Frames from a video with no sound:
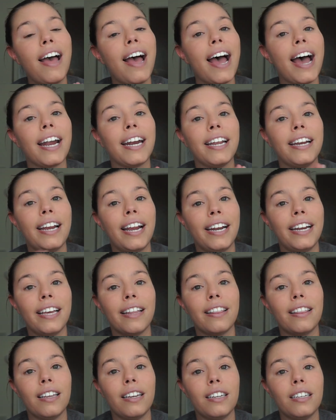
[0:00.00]
adding any
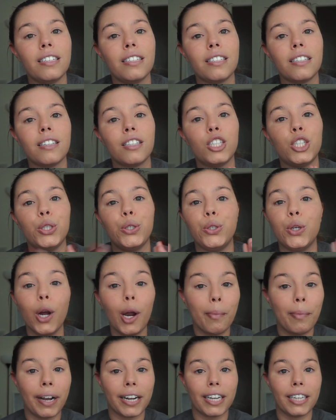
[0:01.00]
of these to
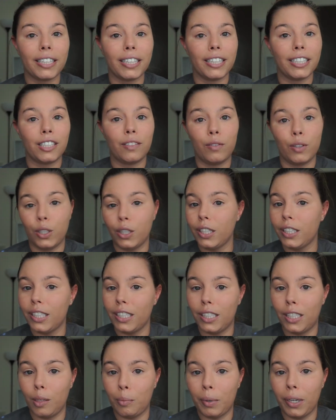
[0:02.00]
your bucket list for your
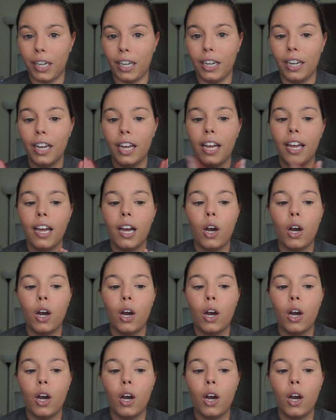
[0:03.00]
DCP,